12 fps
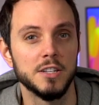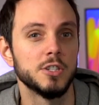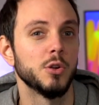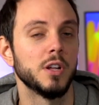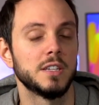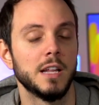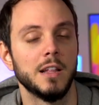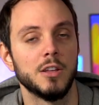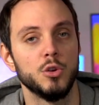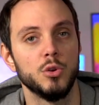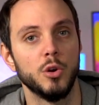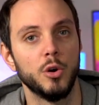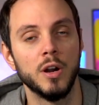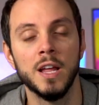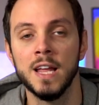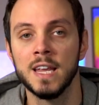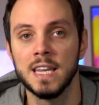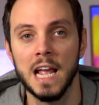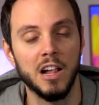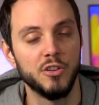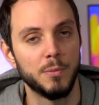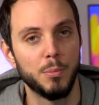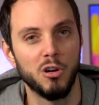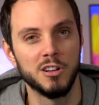so like telling you your
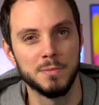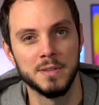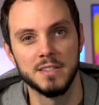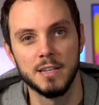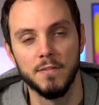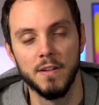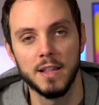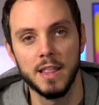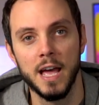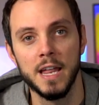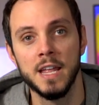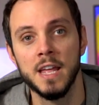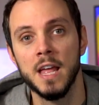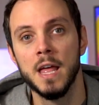calendar appointments and stuff like that.